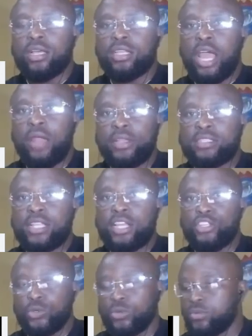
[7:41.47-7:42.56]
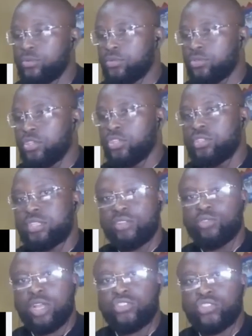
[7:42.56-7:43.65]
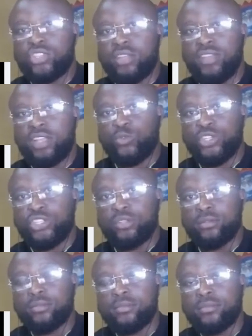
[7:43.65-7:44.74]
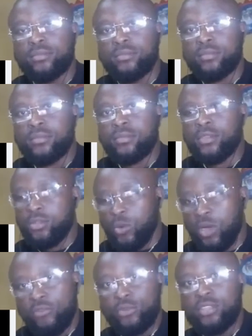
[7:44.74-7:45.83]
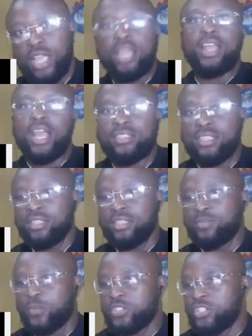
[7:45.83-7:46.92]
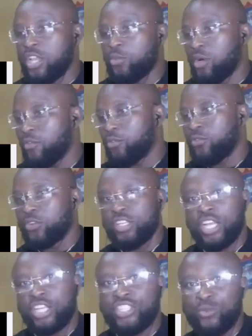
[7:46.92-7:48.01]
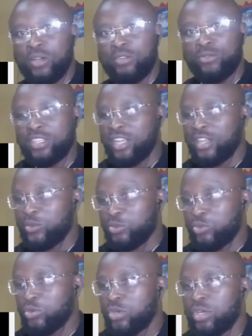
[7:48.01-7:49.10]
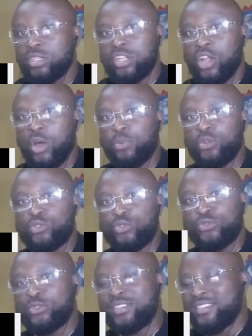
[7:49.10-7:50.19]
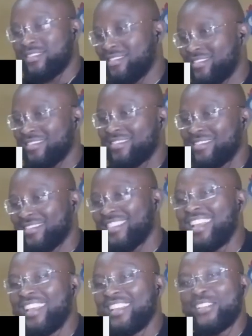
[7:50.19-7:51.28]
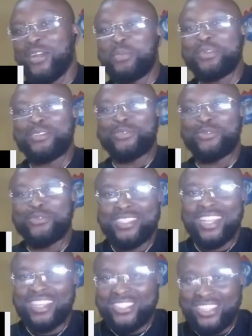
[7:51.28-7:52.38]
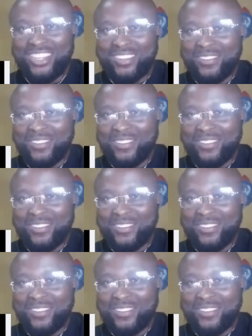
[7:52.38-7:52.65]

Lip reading: arrested you? So you start to ask yourself that question. You want food, yeah, that's it. Politician, you want food for dinner, jail, you want food for dinner, do. So they don't put it to foot. They don't put it to foot, na jail.